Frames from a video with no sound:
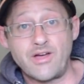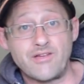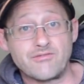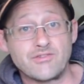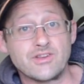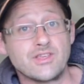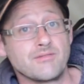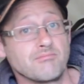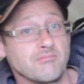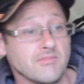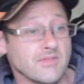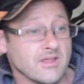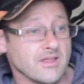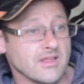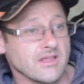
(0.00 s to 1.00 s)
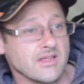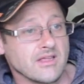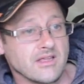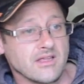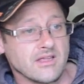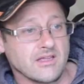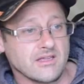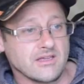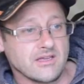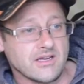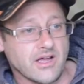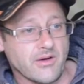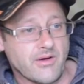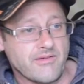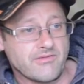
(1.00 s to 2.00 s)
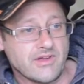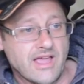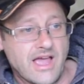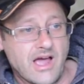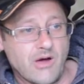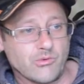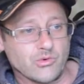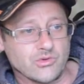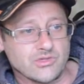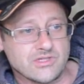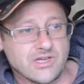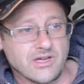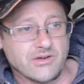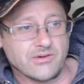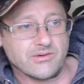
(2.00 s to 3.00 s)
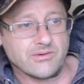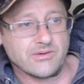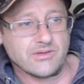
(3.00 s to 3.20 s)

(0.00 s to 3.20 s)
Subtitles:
every hour or so.